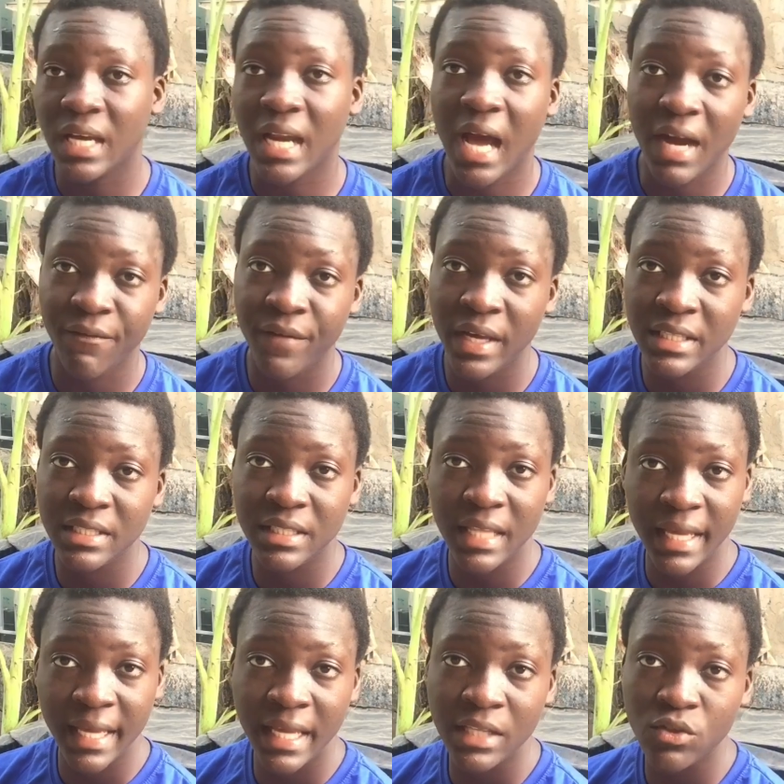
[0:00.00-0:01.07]
can
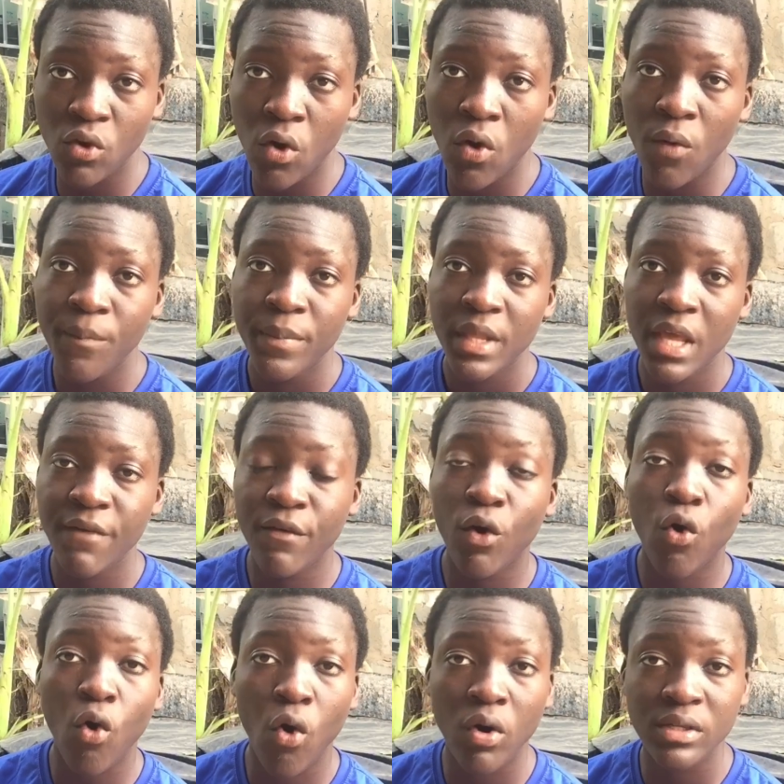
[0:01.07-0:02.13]
affect the kids or
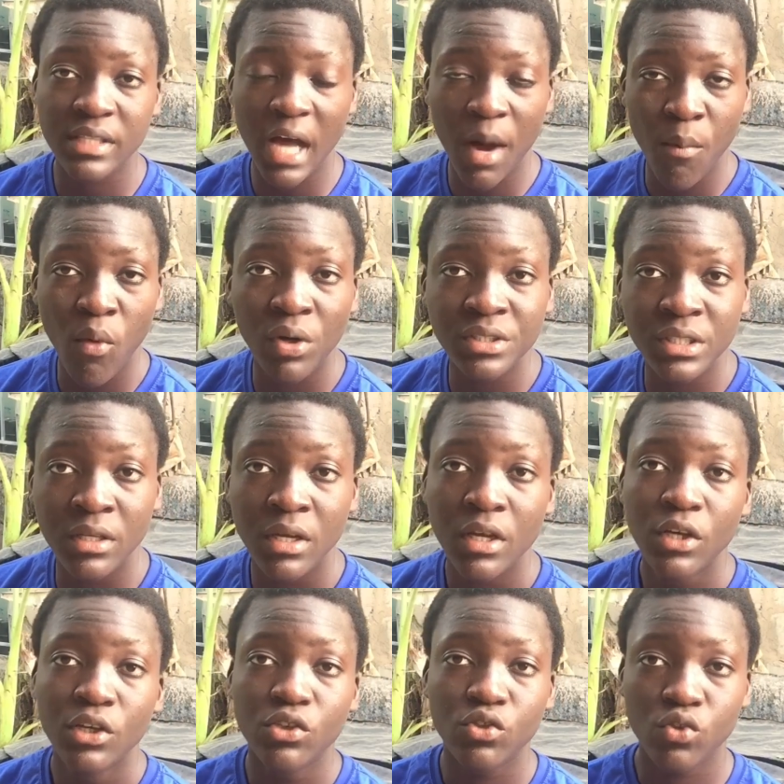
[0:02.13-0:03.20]
even cause abortion.
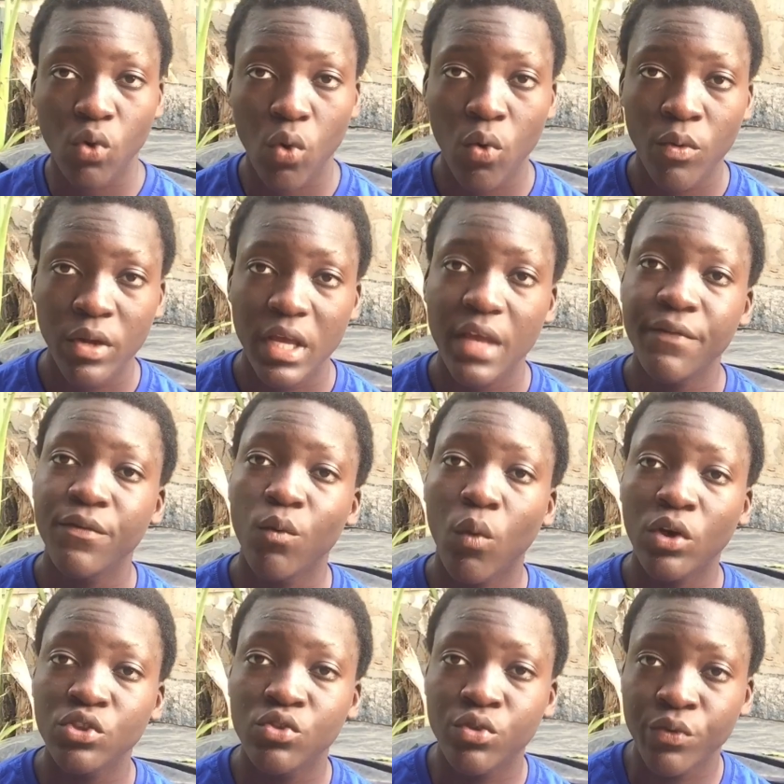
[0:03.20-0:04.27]
So if you
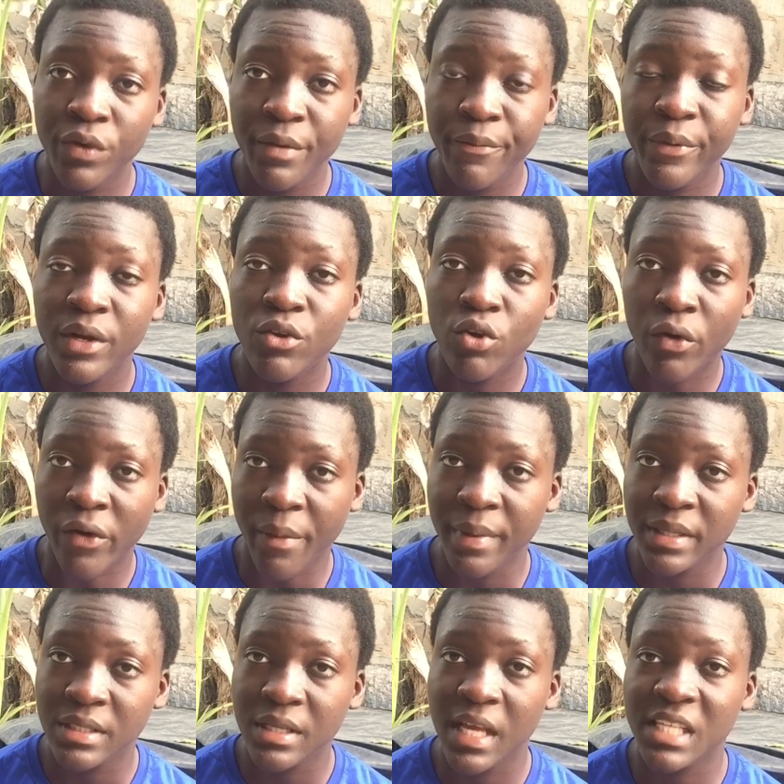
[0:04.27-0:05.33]
want to rebreed your
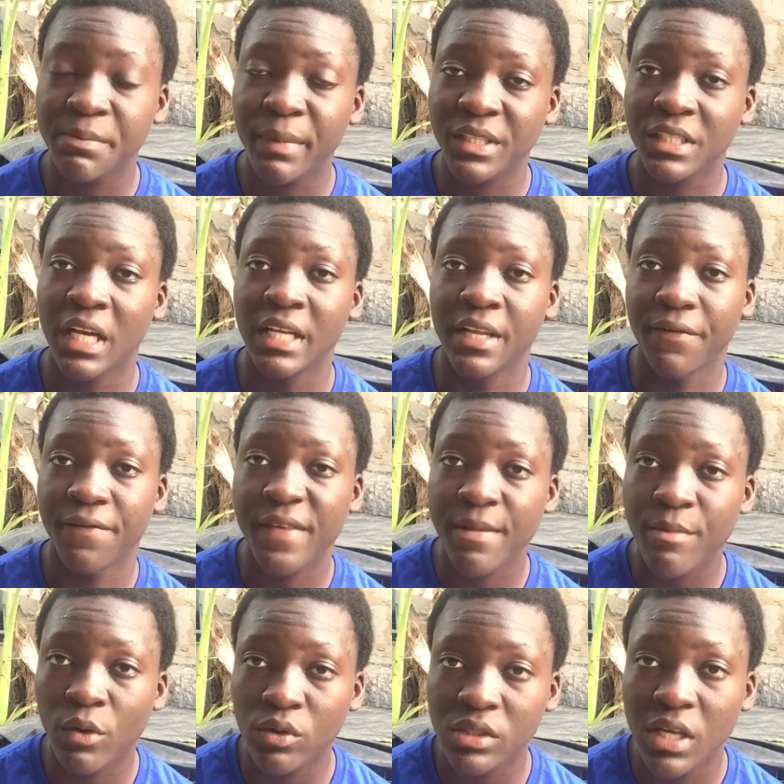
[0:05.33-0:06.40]
rabbit, especially the
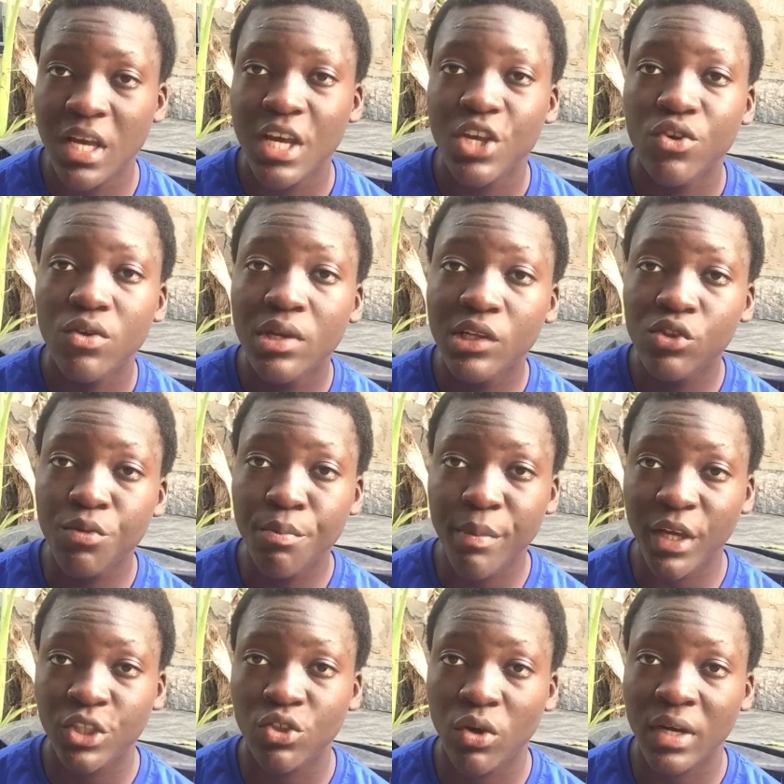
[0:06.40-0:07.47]
females, you need to
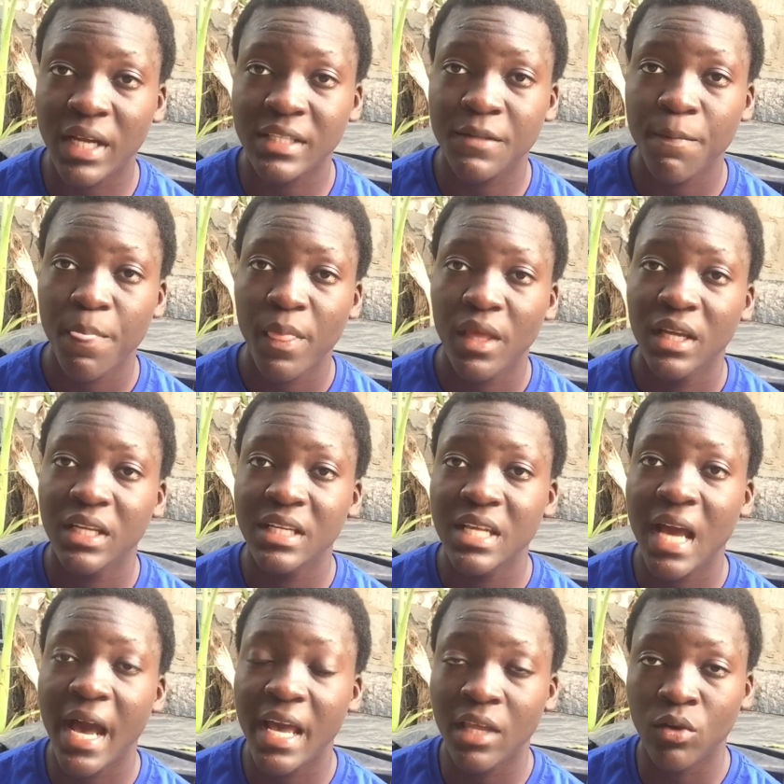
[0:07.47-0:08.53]
make sure that
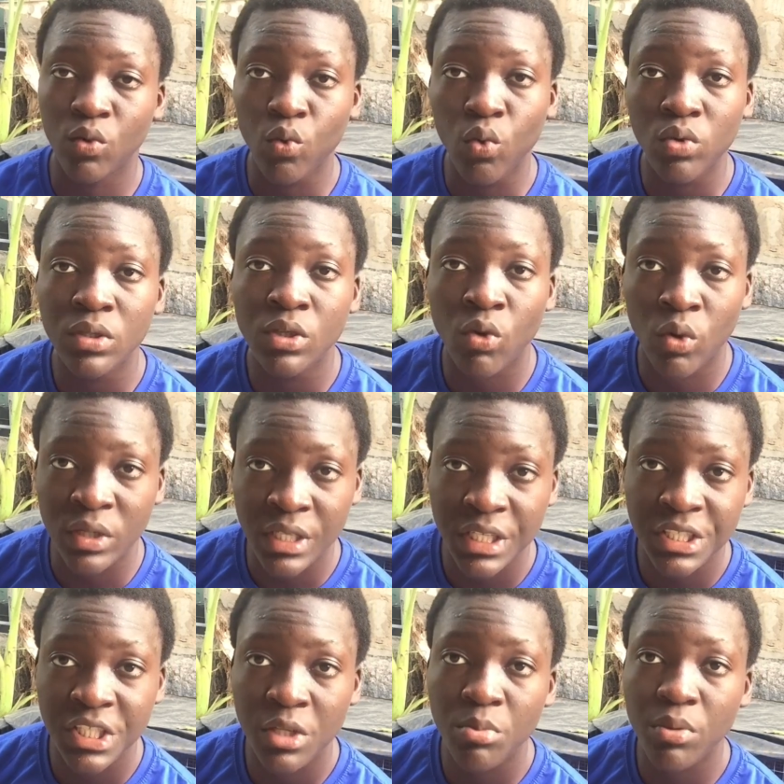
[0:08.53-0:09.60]
they are in good
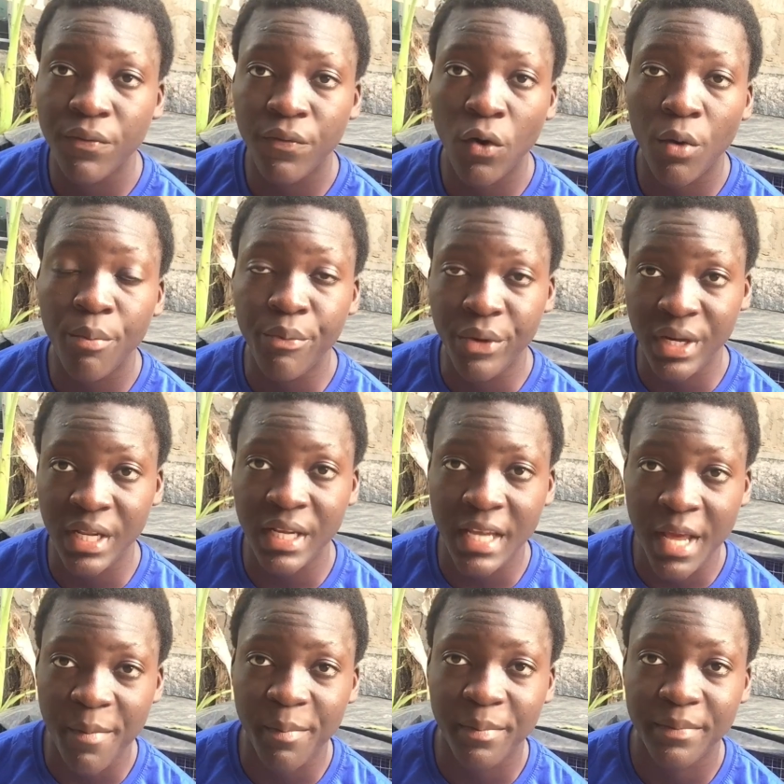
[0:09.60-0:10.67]
condition before
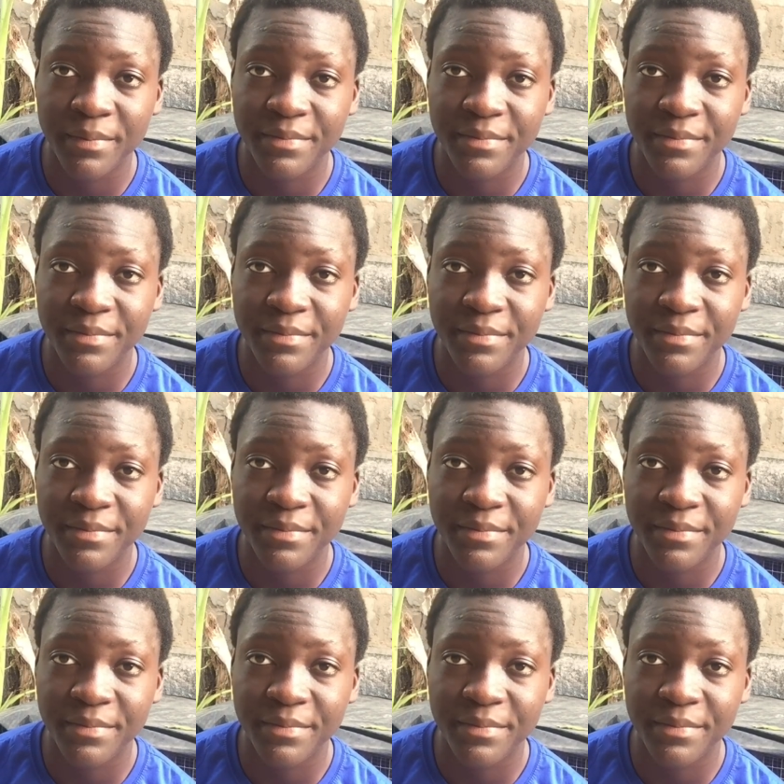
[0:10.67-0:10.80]
breeding them.